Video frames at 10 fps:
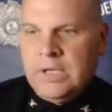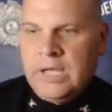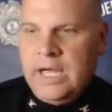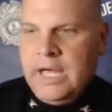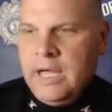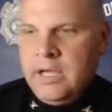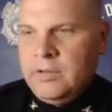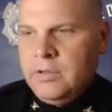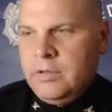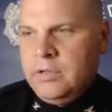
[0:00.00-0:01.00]

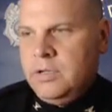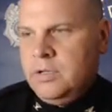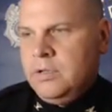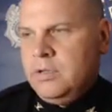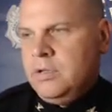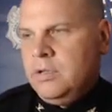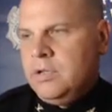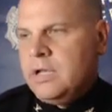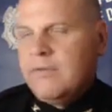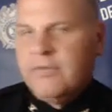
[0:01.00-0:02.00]
And
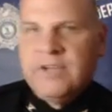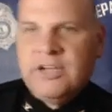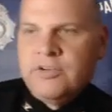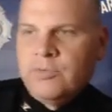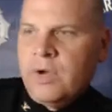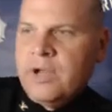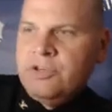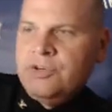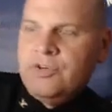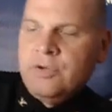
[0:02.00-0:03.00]
conversations, why
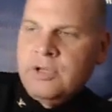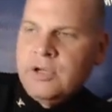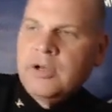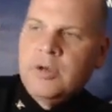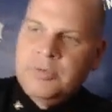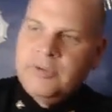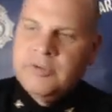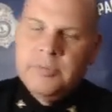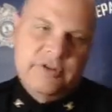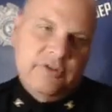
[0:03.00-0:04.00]
did you join the Young Adult Police
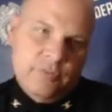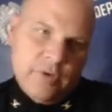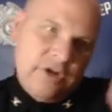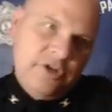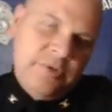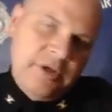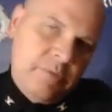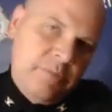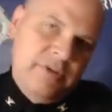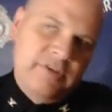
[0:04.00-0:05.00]
Commissioners? Why did you
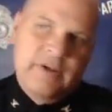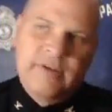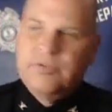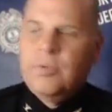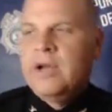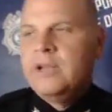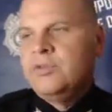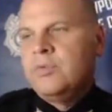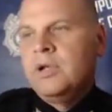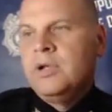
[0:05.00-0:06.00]
become a police officer? What
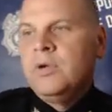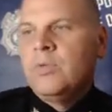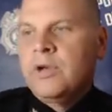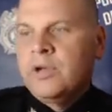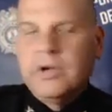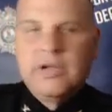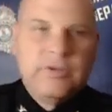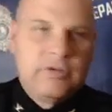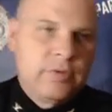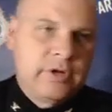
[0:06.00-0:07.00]
are your
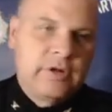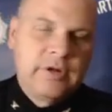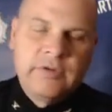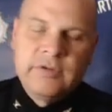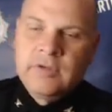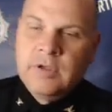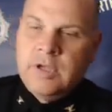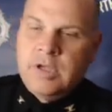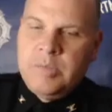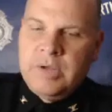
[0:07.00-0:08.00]
interests?
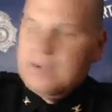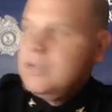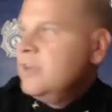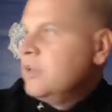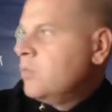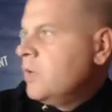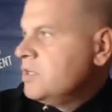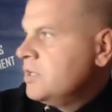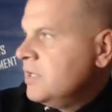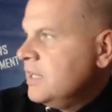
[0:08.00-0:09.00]
But I'll tell you, the
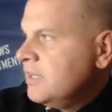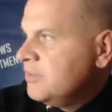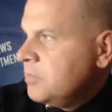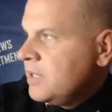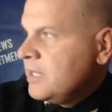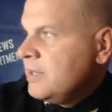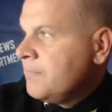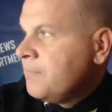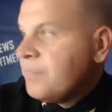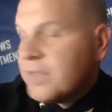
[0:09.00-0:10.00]
question that hits me
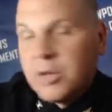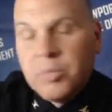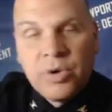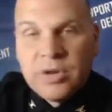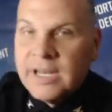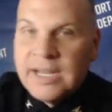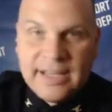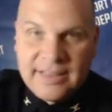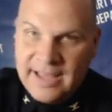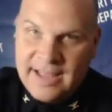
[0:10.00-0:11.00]
more than
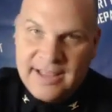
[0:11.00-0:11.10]
anything,